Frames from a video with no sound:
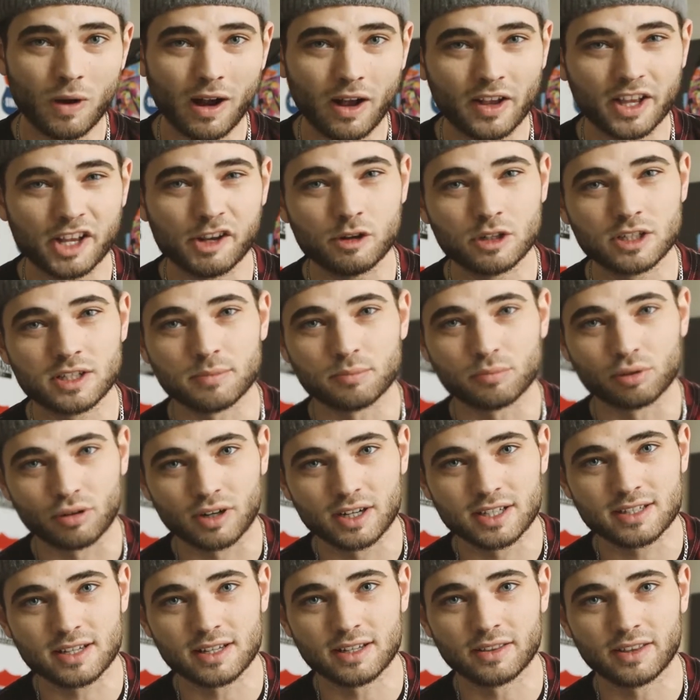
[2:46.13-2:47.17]
while he was in
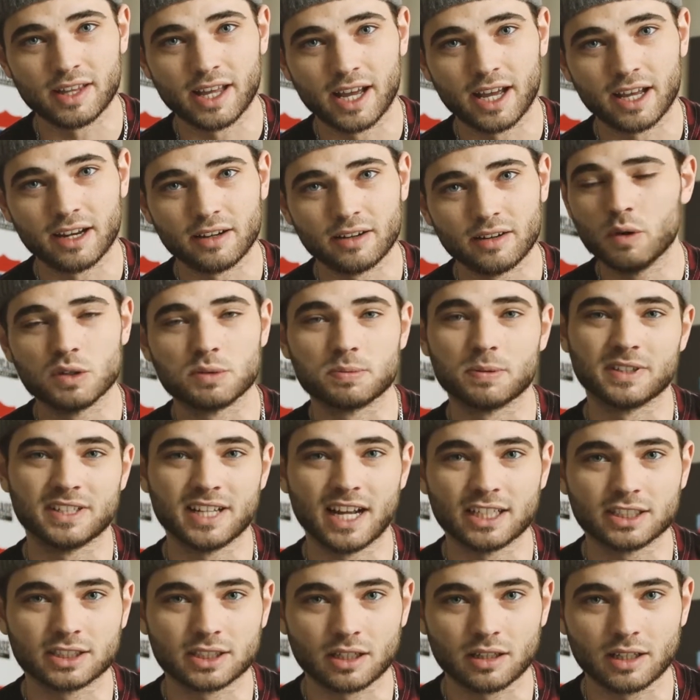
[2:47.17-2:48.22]
prison that he was
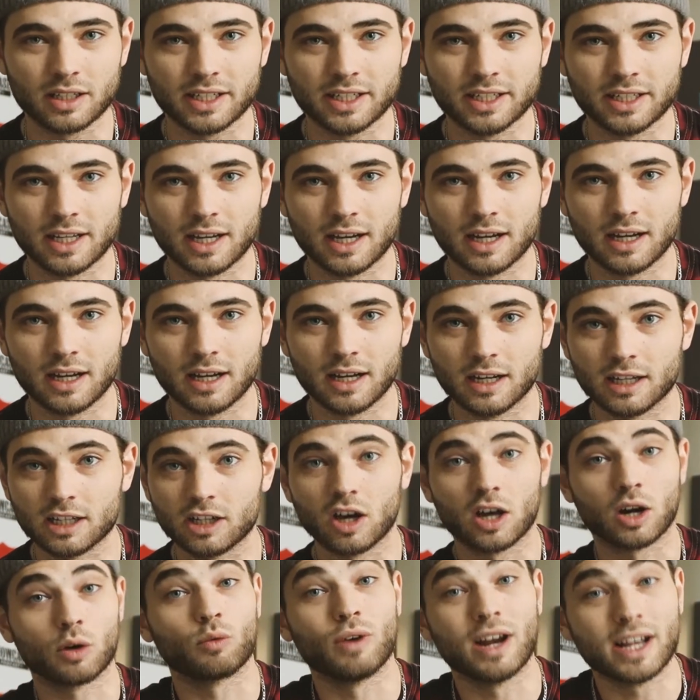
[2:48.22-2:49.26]
potentially
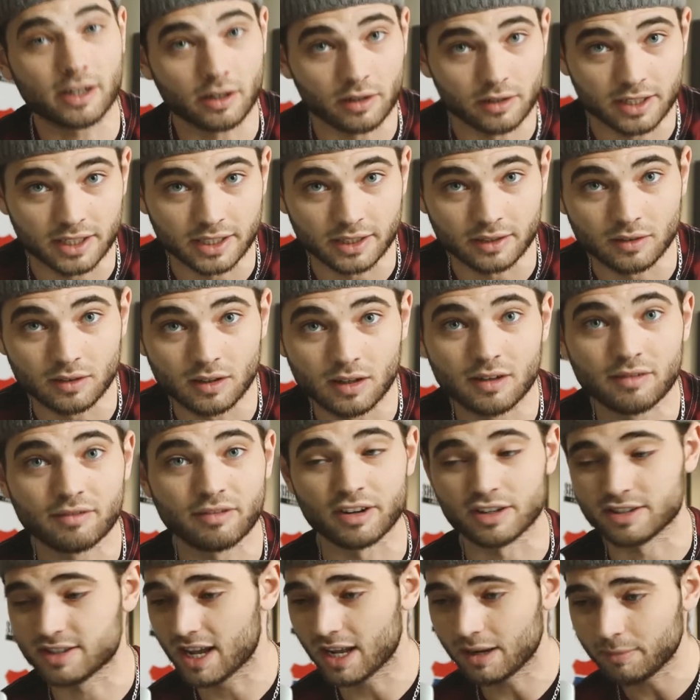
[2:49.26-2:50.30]
got a record deal
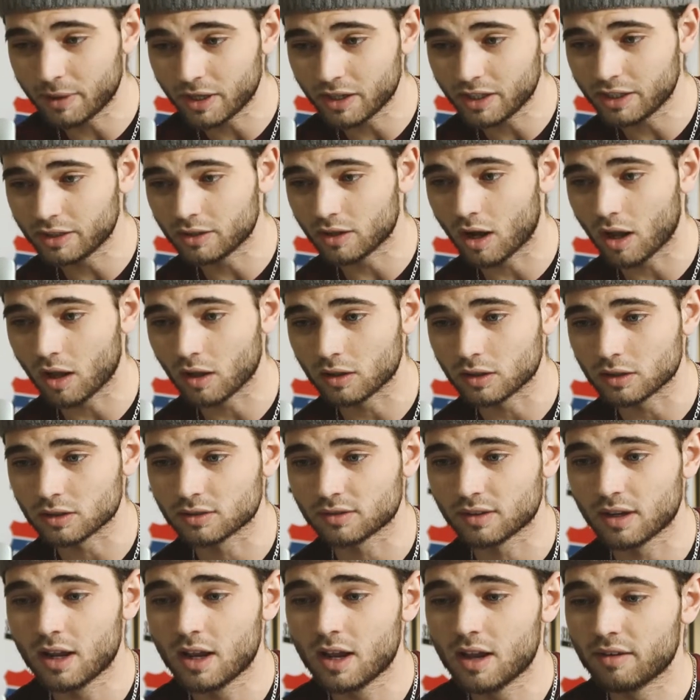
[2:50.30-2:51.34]
for $10 million
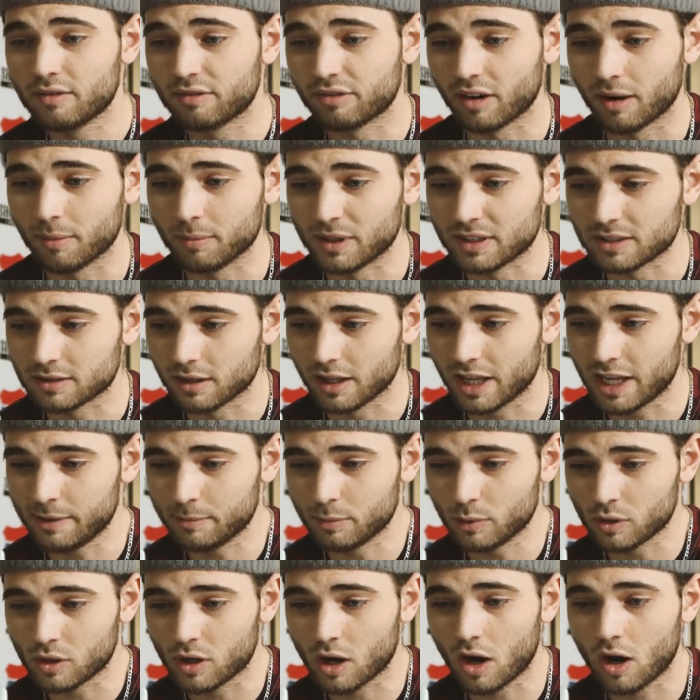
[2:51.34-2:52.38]
from this
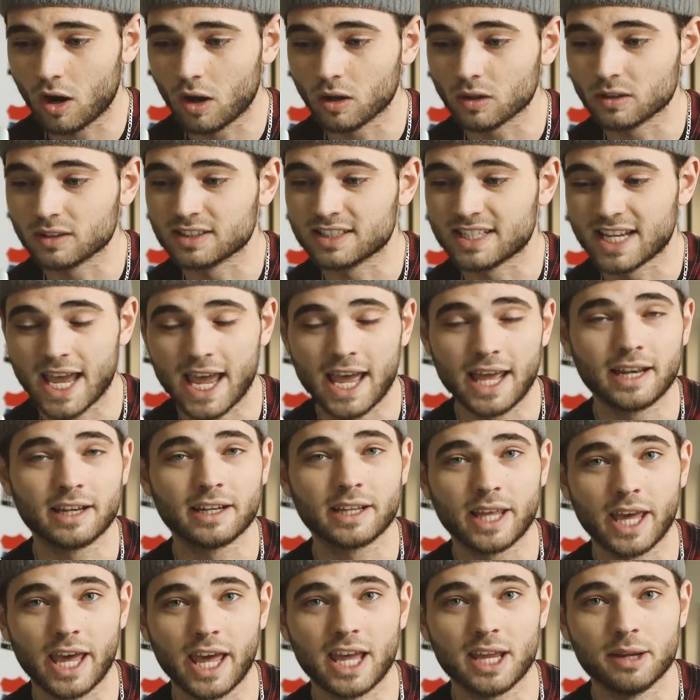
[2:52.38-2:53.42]
label called
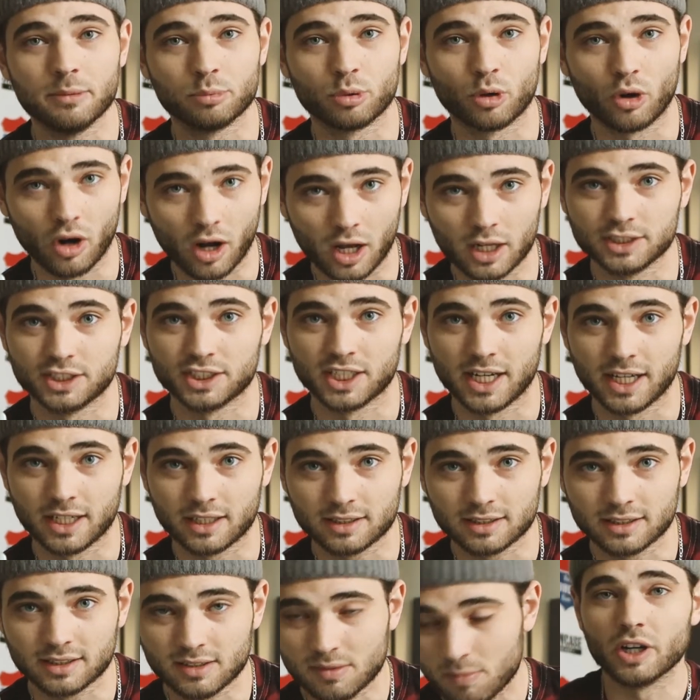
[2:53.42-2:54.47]
10K
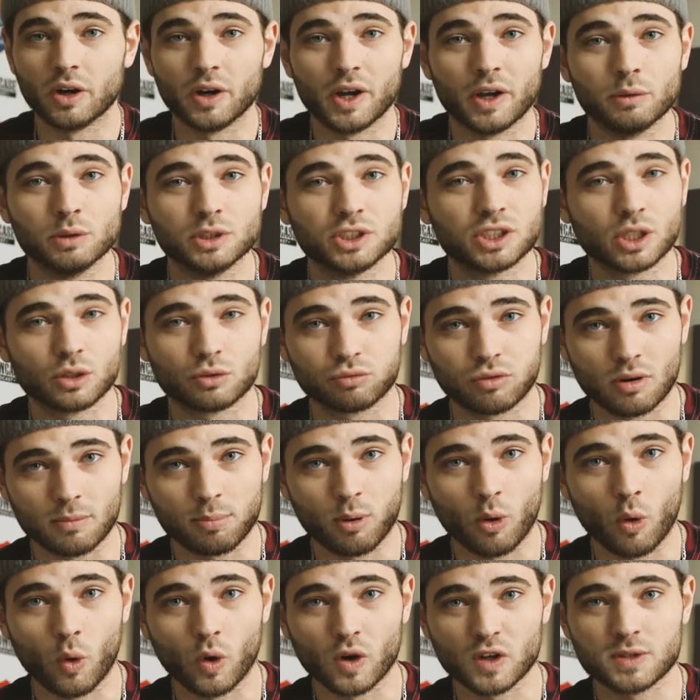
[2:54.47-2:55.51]
Projects. It was just
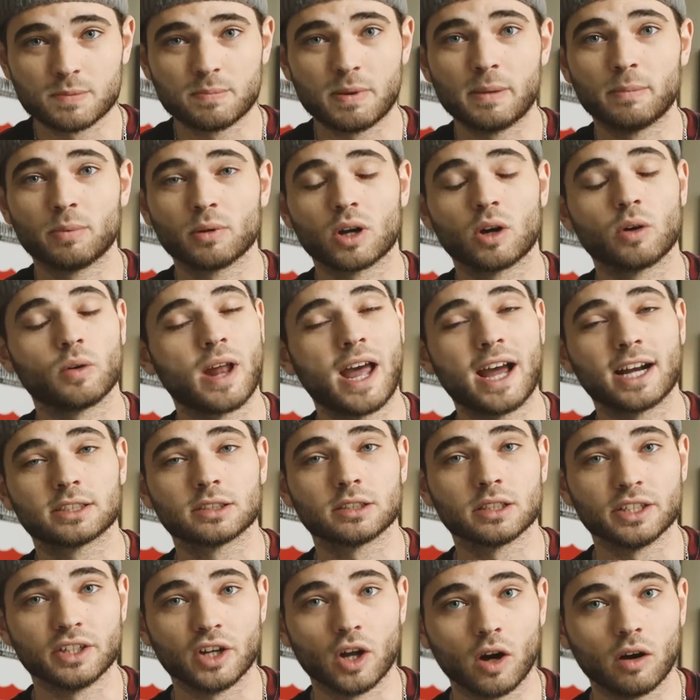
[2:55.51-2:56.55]
reports. People don't
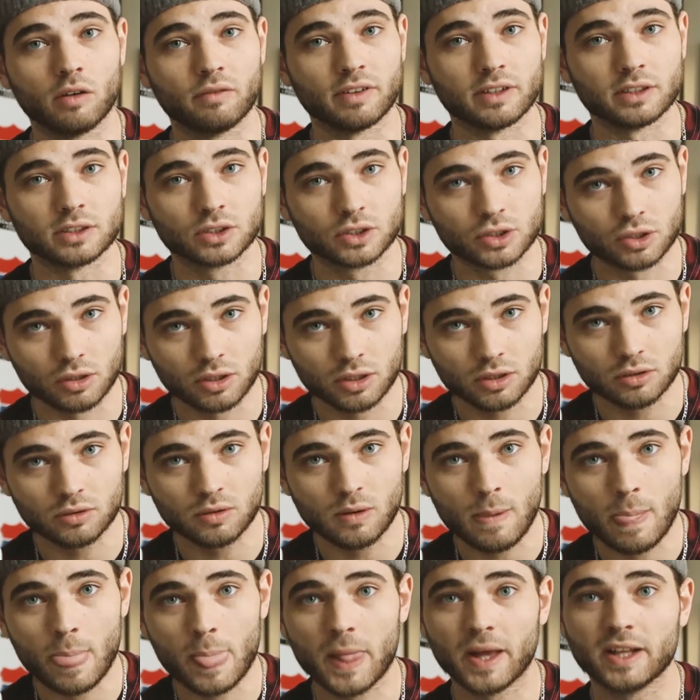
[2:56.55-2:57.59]
actually know if it's
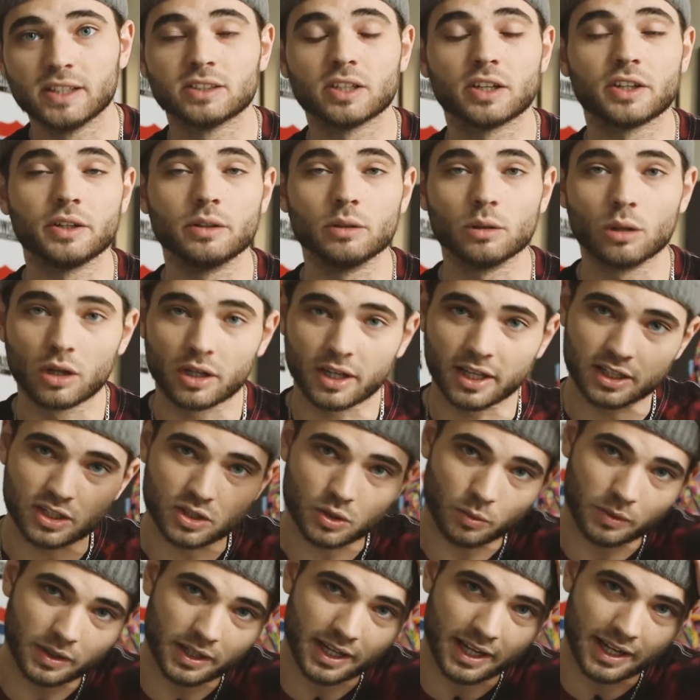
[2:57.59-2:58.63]
true until you look
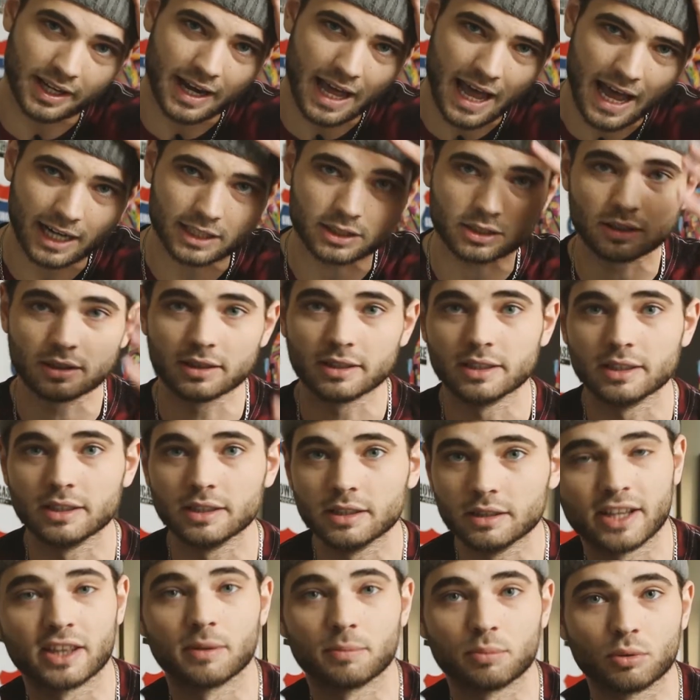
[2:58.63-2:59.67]
into it and actually
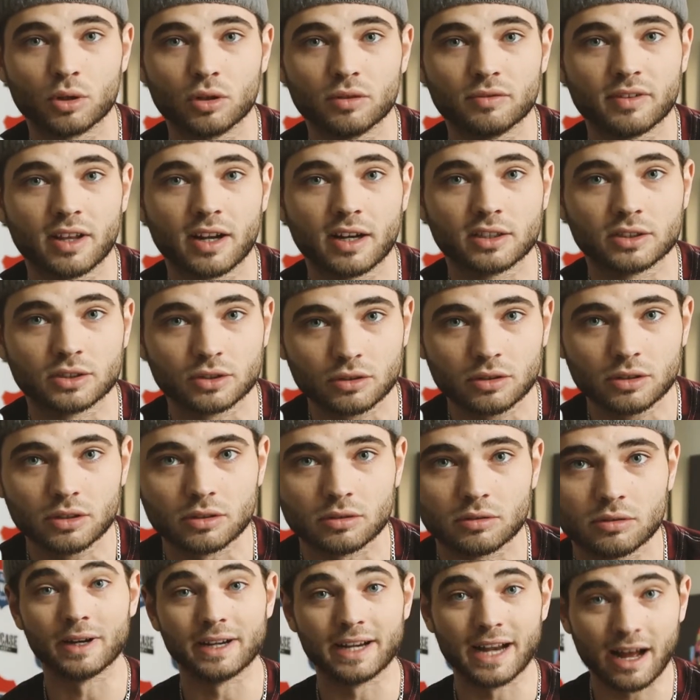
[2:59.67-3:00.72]
get the proof that it's
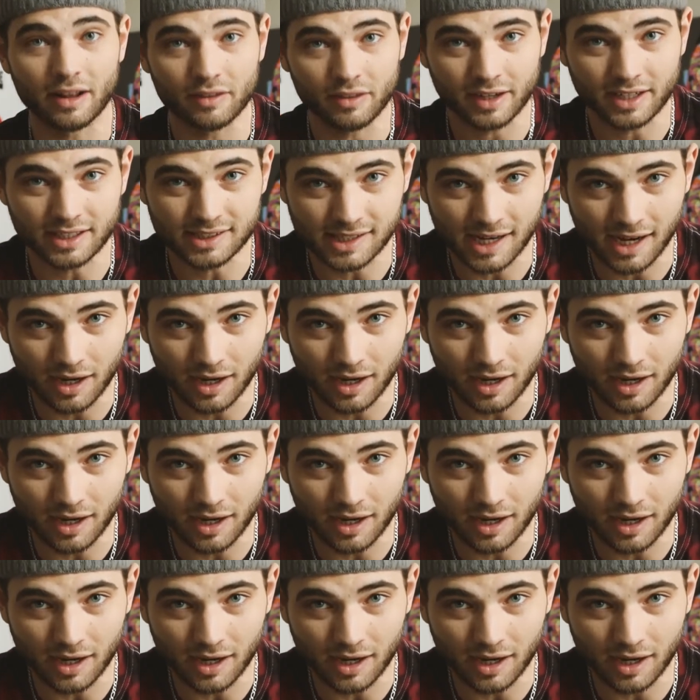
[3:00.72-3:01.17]
true. But now that he's